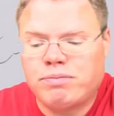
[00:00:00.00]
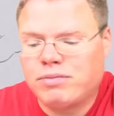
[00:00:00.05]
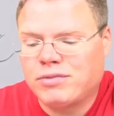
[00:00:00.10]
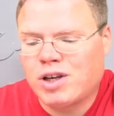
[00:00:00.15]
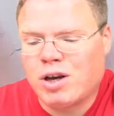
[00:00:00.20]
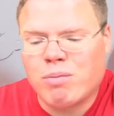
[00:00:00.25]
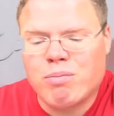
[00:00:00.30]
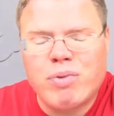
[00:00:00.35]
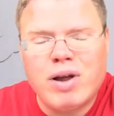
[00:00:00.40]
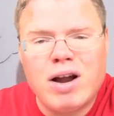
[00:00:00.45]

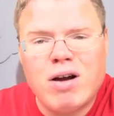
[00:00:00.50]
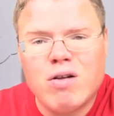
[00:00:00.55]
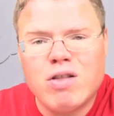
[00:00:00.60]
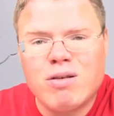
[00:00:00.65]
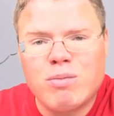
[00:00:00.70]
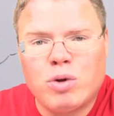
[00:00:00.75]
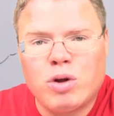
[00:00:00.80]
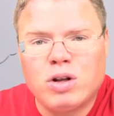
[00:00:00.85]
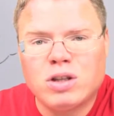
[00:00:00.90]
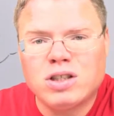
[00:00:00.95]
compare
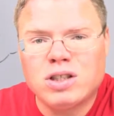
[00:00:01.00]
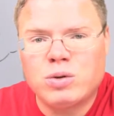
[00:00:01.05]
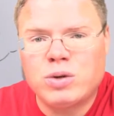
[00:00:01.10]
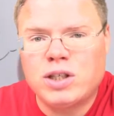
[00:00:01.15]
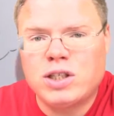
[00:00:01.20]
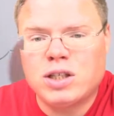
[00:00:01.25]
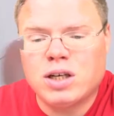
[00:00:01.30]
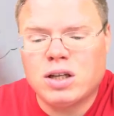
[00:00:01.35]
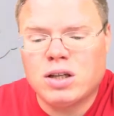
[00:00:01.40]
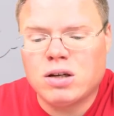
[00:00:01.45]
them all to
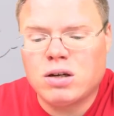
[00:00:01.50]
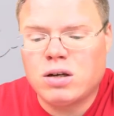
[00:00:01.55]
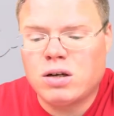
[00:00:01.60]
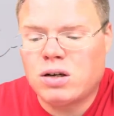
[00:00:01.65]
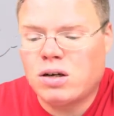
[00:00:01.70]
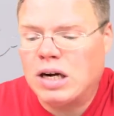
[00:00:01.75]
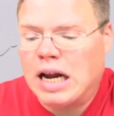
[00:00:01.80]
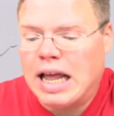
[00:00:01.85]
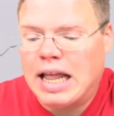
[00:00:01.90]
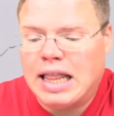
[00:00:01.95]
each
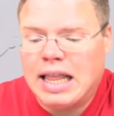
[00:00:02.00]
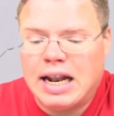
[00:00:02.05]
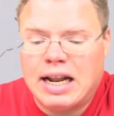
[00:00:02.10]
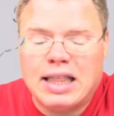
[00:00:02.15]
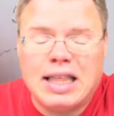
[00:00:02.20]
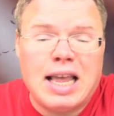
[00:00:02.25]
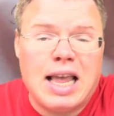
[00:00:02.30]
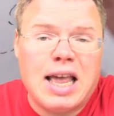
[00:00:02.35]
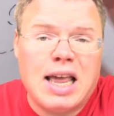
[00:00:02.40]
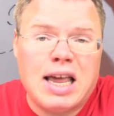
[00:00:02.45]
other, and then
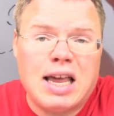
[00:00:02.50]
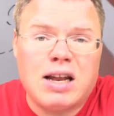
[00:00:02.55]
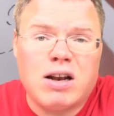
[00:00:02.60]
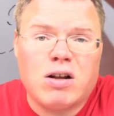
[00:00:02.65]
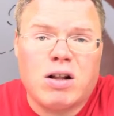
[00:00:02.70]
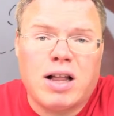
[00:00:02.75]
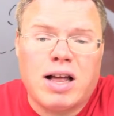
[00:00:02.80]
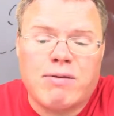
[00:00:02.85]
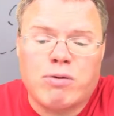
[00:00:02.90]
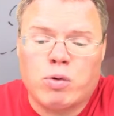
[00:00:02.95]
at the end
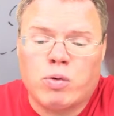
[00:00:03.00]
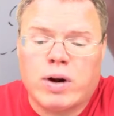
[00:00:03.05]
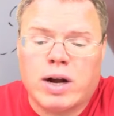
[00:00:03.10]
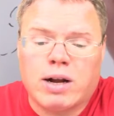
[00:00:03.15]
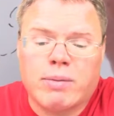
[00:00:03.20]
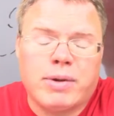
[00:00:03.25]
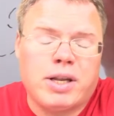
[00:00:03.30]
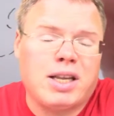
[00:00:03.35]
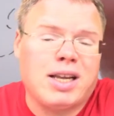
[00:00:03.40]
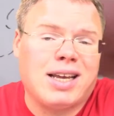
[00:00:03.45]
I'll have a
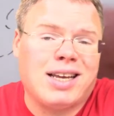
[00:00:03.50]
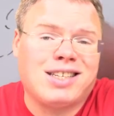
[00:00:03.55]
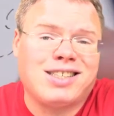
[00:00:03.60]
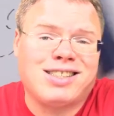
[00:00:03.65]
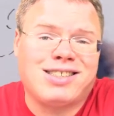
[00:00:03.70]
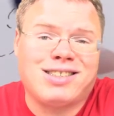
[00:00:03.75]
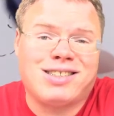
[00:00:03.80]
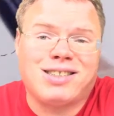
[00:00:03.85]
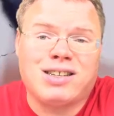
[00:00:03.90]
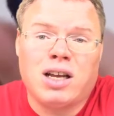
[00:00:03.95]

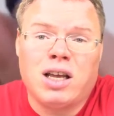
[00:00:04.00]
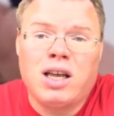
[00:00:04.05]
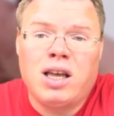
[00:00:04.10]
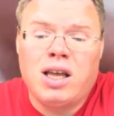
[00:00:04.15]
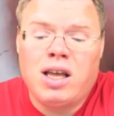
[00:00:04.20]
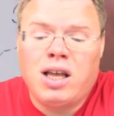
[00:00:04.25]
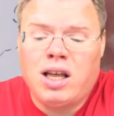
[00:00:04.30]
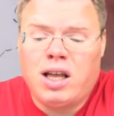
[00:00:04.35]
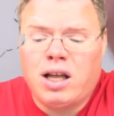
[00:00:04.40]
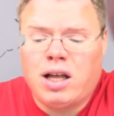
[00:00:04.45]
recommendation
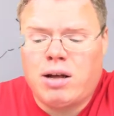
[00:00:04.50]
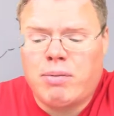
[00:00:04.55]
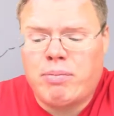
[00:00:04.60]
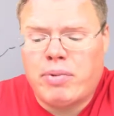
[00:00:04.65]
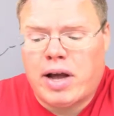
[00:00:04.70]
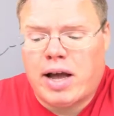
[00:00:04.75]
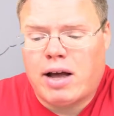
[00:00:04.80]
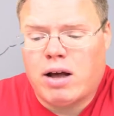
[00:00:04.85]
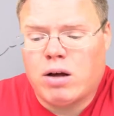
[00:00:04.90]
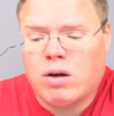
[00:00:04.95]

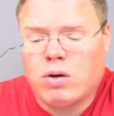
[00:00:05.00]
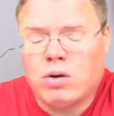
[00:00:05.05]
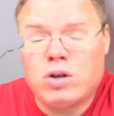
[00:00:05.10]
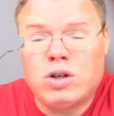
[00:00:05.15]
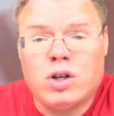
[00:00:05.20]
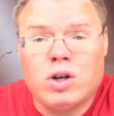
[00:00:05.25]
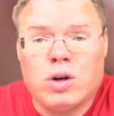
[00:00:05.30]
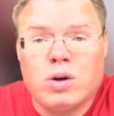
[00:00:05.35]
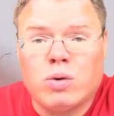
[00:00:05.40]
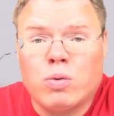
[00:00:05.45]
about,
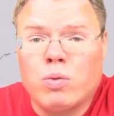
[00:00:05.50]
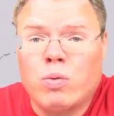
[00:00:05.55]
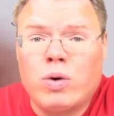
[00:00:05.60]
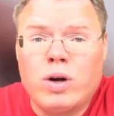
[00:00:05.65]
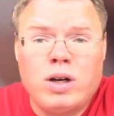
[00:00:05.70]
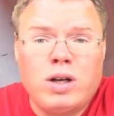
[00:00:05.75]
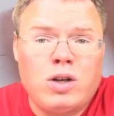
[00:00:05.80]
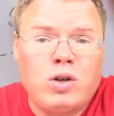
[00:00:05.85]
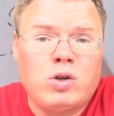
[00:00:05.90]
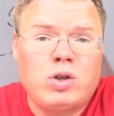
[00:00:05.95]

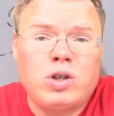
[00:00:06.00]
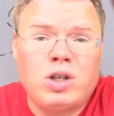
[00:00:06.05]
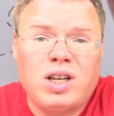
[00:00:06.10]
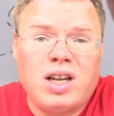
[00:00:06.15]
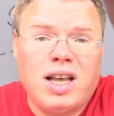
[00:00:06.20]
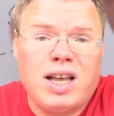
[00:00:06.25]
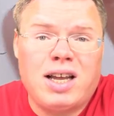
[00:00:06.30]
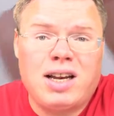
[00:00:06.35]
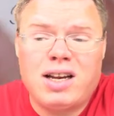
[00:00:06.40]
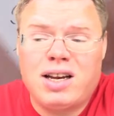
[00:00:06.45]
what you should
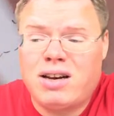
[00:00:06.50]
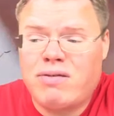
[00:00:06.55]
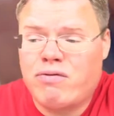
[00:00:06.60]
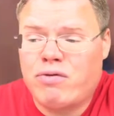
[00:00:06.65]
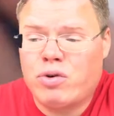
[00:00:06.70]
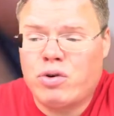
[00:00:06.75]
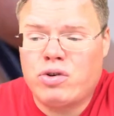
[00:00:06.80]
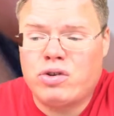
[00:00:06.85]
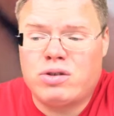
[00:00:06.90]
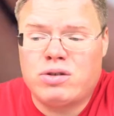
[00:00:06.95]
get
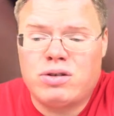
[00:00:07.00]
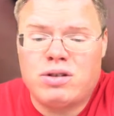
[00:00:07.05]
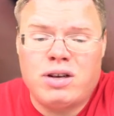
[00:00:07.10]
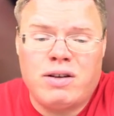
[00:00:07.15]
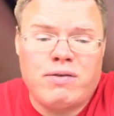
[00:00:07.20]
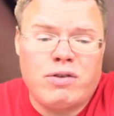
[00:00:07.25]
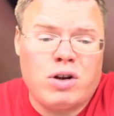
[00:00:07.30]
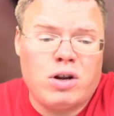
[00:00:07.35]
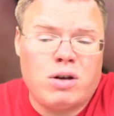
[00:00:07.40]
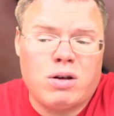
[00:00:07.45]
for,
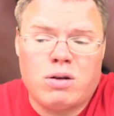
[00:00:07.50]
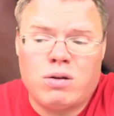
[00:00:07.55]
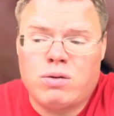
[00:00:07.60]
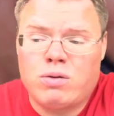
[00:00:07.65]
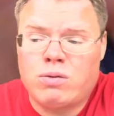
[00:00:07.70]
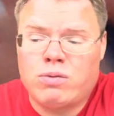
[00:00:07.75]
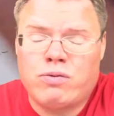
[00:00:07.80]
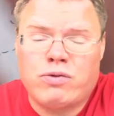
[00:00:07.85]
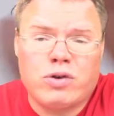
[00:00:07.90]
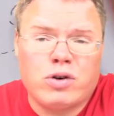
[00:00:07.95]

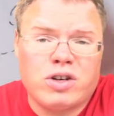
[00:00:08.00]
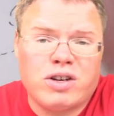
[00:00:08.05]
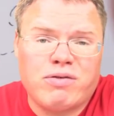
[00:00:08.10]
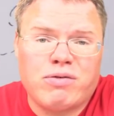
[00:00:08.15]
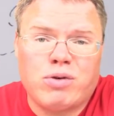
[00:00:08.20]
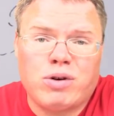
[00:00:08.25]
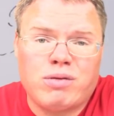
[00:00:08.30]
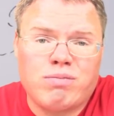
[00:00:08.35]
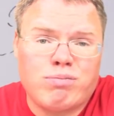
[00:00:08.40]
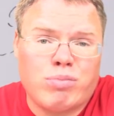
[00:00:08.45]
for
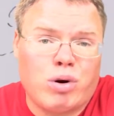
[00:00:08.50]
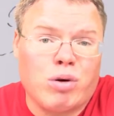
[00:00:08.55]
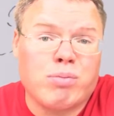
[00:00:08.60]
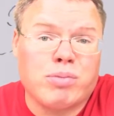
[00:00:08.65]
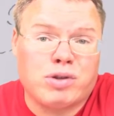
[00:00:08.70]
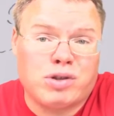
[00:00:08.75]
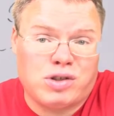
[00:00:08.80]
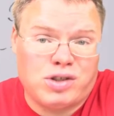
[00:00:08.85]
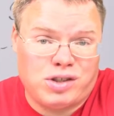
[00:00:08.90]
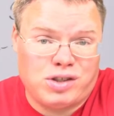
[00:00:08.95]
different
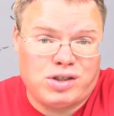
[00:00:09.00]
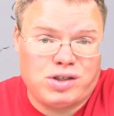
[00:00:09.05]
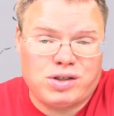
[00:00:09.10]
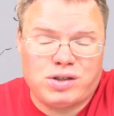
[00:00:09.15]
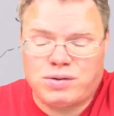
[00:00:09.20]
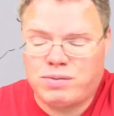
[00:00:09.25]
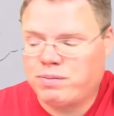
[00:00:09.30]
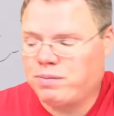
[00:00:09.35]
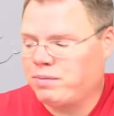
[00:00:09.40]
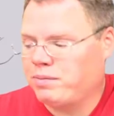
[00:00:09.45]
purposes.